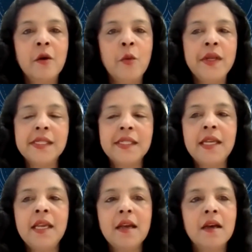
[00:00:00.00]
we
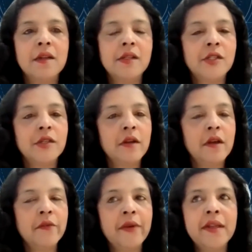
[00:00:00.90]
see a
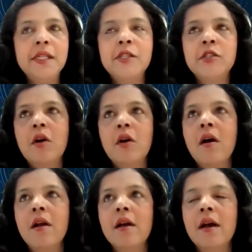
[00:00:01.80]
very
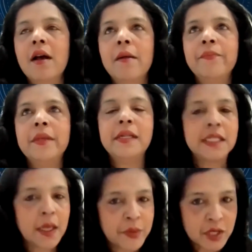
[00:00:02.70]
strong
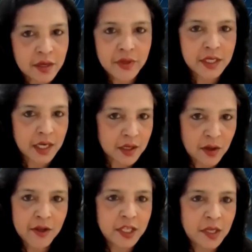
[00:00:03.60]
reception of the
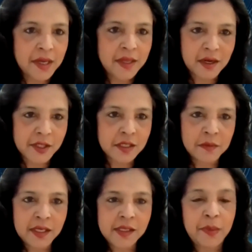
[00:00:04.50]
technology by the
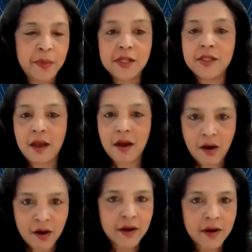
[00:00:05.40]
customers because they
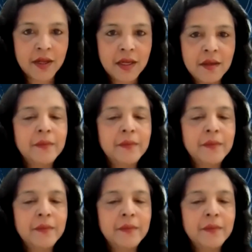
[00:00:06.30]
are